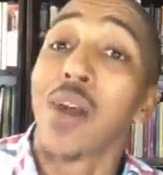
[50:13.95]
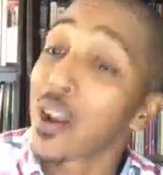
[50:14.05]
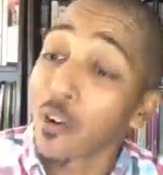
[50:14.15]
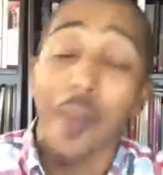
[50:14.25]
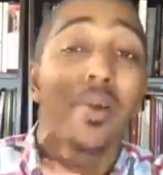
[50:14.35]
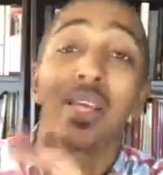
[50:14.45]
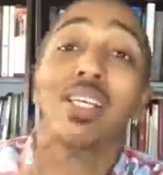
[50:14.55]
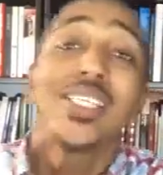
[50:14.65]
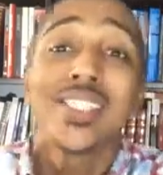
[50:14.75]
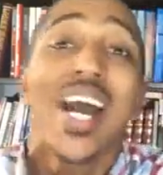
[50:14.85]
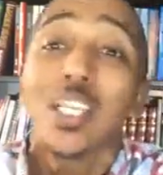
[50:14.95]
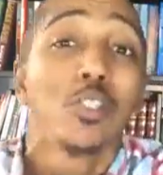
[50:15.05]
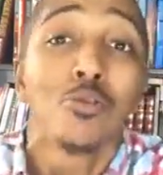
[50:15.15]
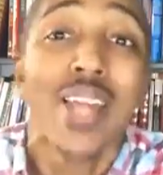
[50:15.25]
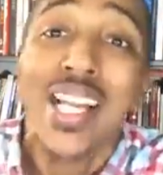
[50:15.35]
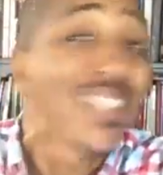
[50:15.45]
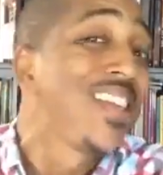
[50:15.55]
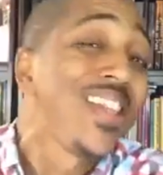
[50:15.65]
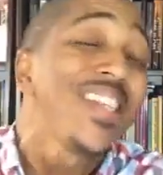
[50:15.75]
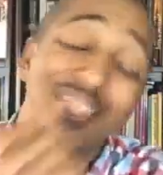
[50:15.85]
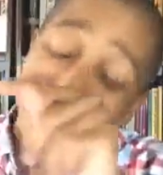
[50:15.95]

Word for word: My grandmother could not do that to this